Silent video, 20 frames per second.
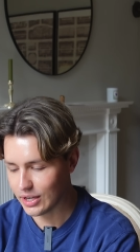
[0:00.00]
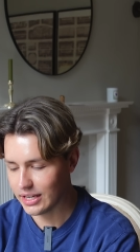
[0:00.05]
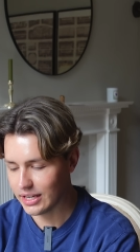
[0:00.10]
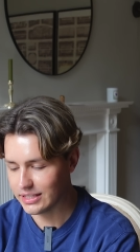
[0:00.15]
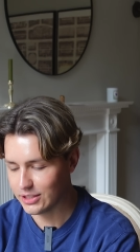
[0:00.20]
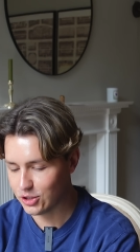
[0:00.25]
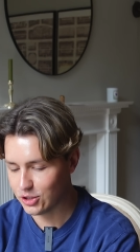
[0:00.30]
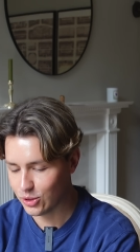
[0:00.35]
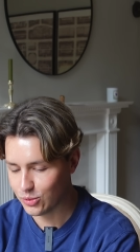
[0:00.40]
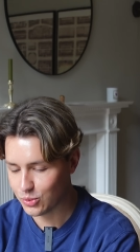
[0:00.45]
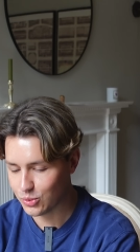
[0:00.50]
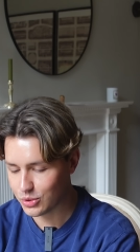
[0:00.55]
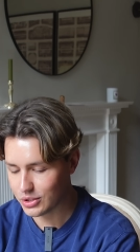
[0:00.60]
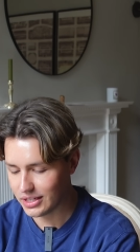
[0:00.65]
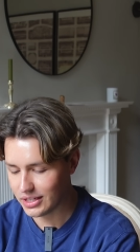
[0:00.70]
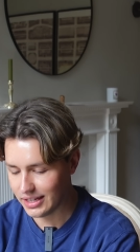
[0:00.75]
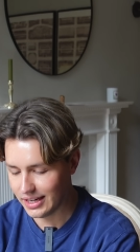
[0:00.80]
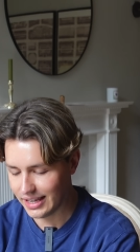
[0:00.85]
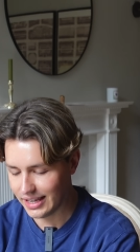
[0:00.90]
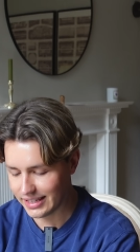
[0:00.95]
I don't
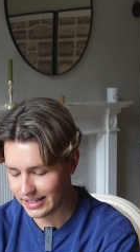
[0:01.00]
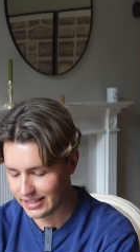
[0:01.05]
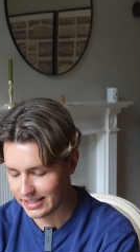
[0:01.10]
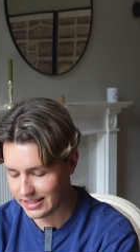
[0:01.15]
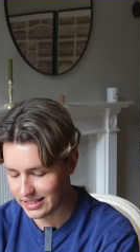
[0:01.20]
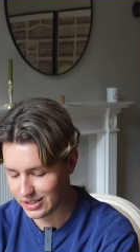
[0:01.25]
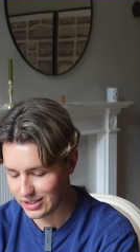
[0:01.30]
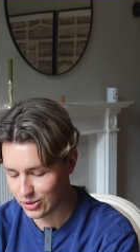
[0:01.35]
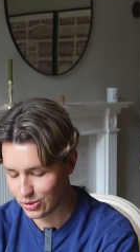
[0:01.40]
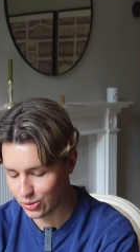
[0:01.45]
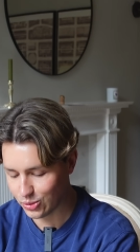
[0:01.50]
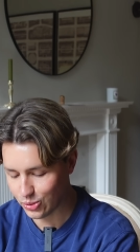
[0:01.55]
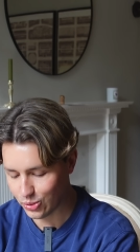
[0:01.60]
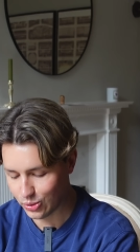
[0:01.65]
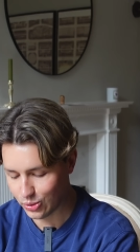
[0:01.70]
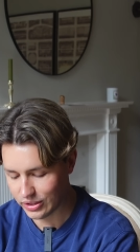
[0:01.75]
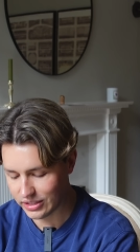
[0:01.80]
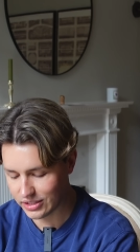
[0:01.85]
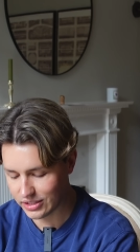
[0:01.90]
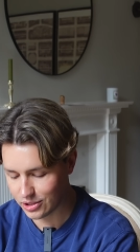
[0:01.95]
like this at
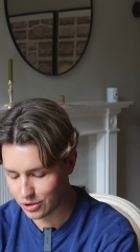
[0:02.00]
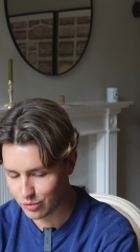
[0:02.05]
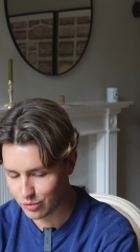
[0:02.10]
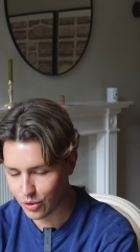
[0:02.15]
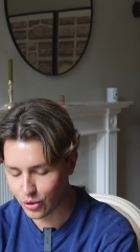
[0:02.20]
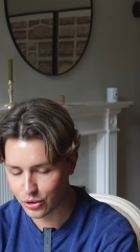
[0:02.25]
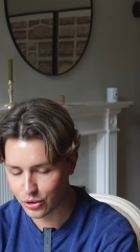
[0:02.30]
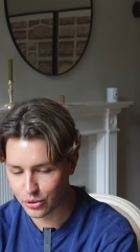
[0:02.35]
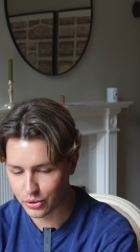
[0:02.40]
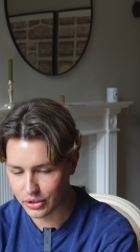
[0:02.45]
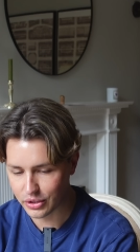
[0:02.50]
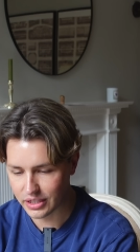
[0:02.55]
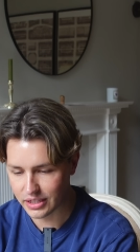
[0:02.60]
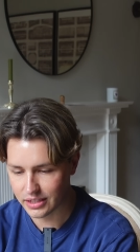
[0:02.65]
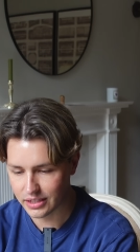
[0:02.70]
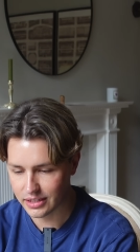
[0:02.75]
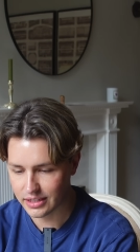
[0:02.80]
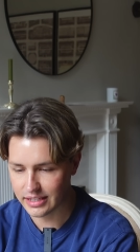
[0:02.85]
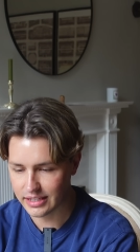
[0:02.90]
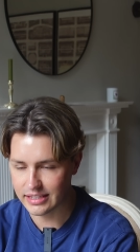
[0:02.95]
all. It's the wrong green.